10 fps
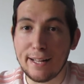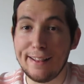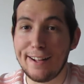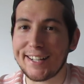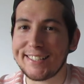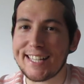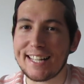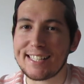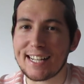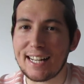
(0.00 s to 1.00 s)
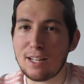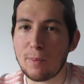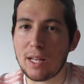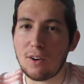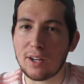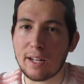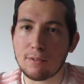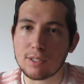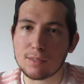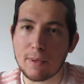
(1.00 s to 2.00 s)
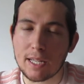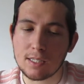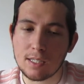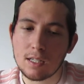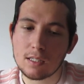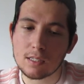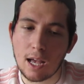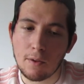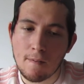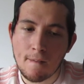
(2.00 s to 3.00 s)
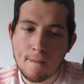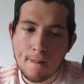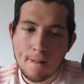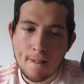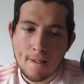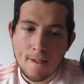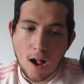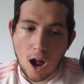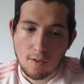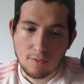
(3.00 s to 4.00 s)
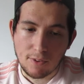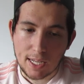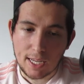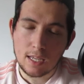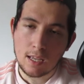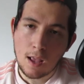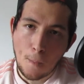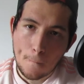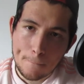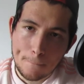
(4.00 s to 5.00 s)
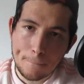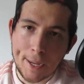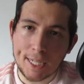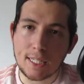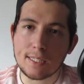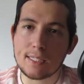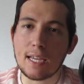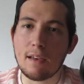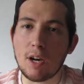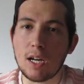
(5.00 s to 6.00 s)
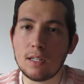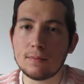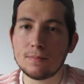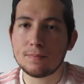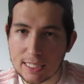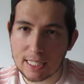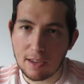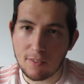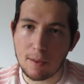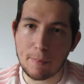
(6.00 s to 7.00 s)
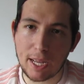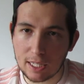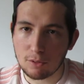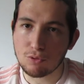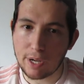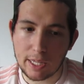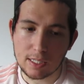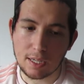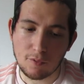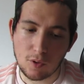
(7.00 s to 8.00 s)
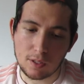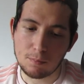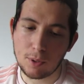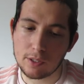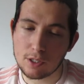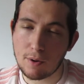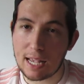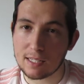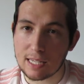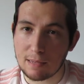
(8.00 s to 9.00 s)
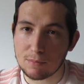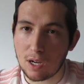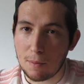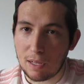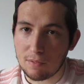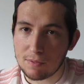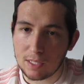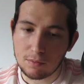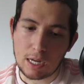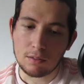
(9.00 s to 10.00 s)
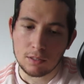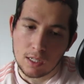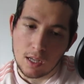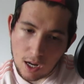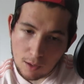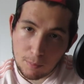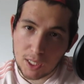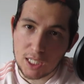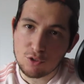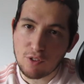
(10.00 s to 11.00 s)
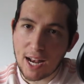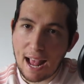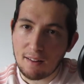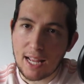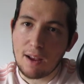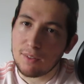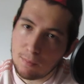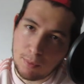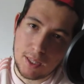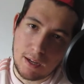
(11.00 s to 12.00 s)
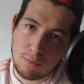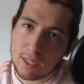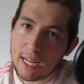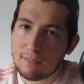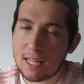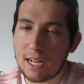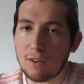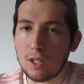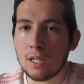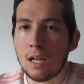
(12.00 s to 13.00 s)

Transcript: like I say, taking a little bit longer than I was expecting. So hopefully, bang this together, together, bang a little trailer together and put the two out at the same time, hopefully. Well, put this straight out now and then put the other one out later on.